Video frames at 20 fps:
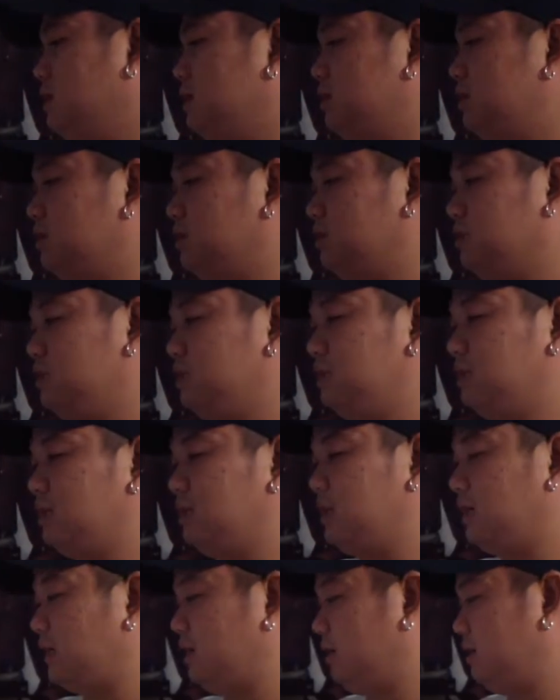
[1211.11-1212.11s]
so you can
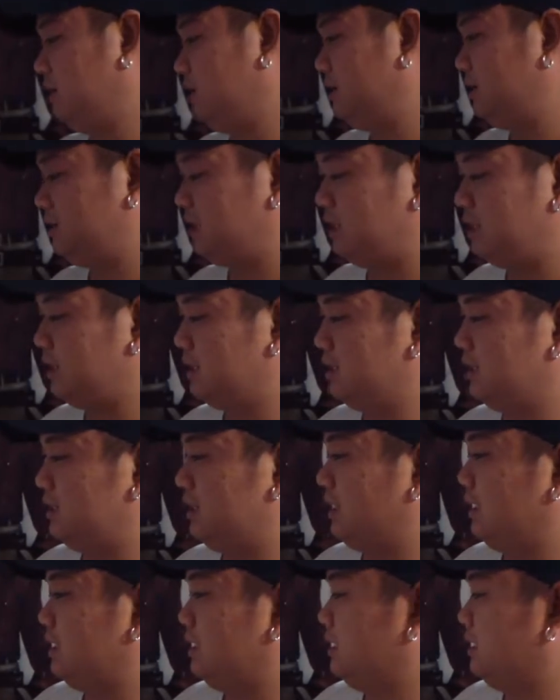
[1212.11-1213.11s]
get kind of get
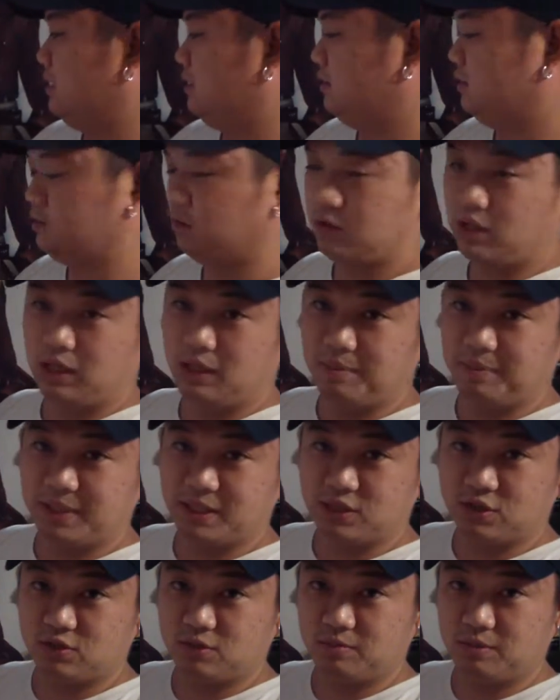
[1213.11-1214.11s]
the idea. Little
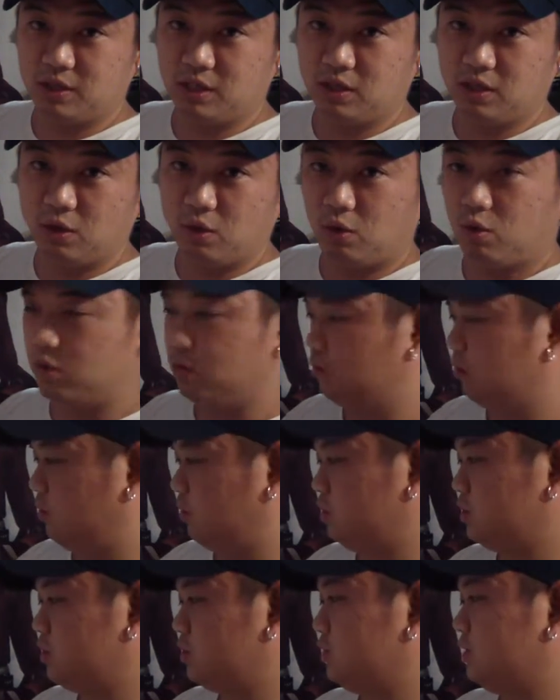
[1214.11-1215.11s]
clippets from the local
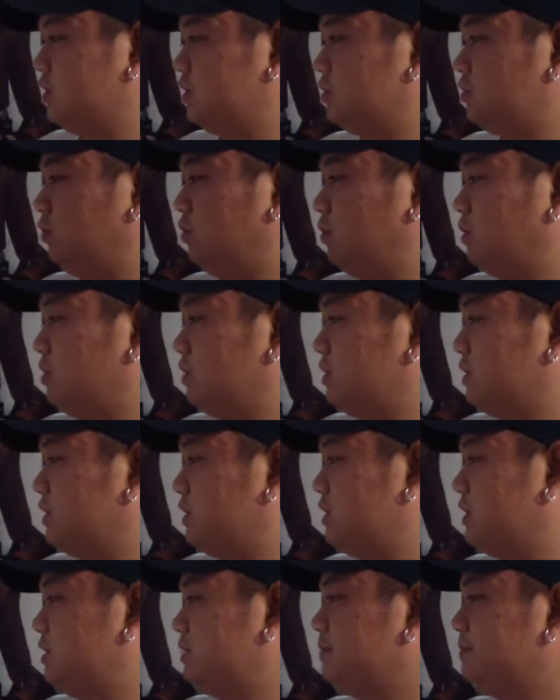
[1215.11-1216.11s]
grocery
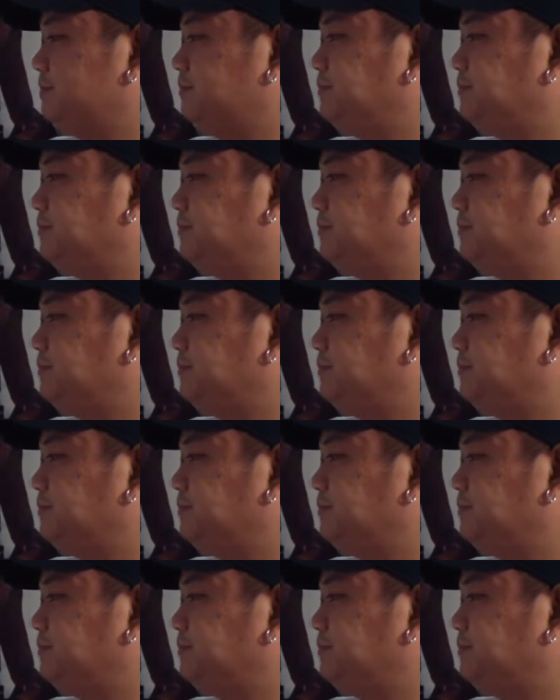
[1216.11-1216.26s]
stores